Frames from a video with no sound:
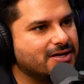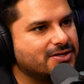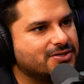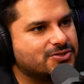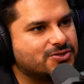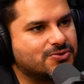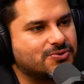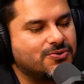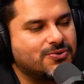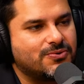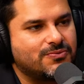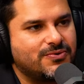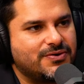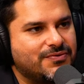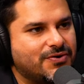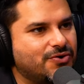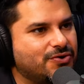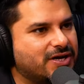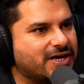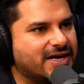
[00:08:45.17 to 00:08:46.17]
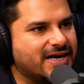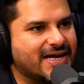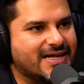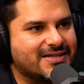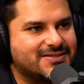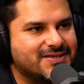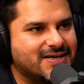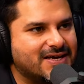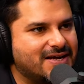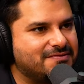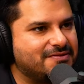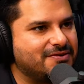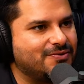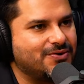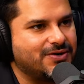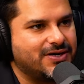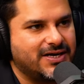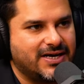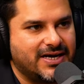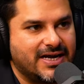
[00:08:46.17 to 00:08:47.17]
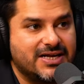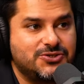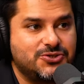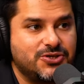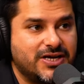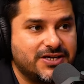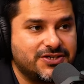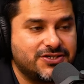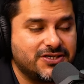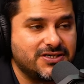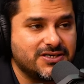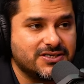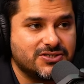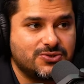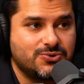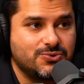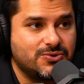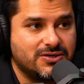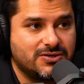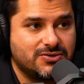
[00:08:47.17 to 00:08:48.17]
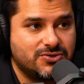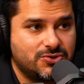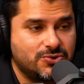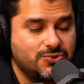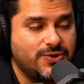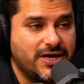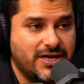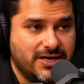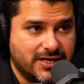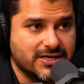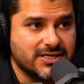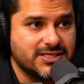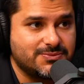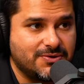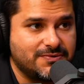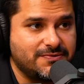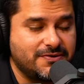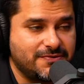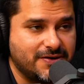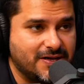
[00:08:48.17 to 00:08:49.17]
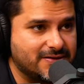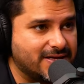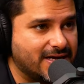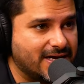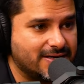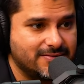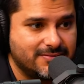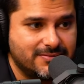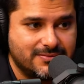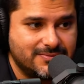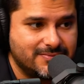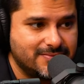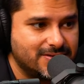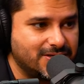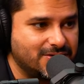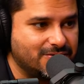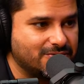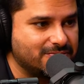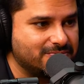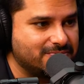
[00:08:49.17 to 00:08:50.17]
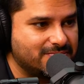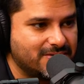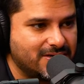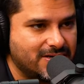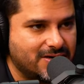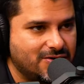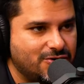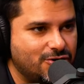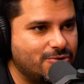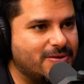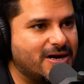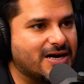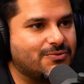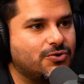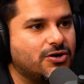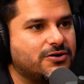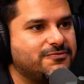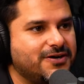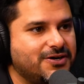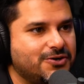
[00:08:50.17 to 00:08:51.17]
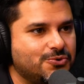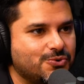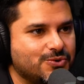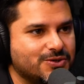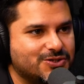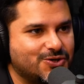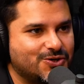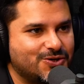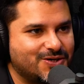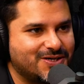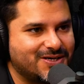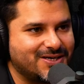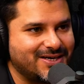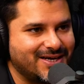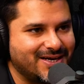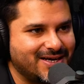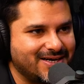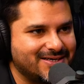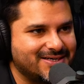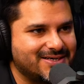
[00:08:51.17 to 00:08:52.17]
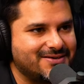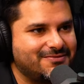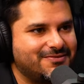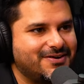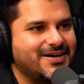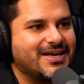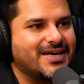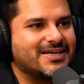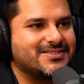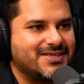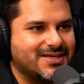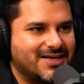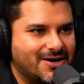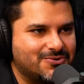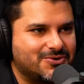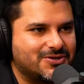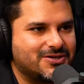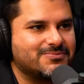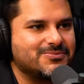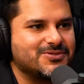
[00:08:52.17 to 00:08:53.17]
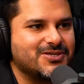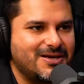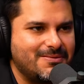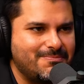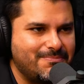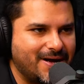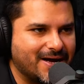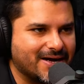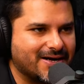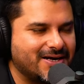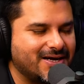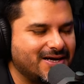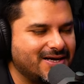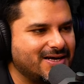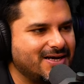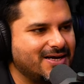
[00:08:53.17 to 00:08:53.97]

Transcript: So we were looking at healthcare, we were looking at education as two two areas where we felt that you know no matter what we do, it's going to create fantastic outcomes and impact.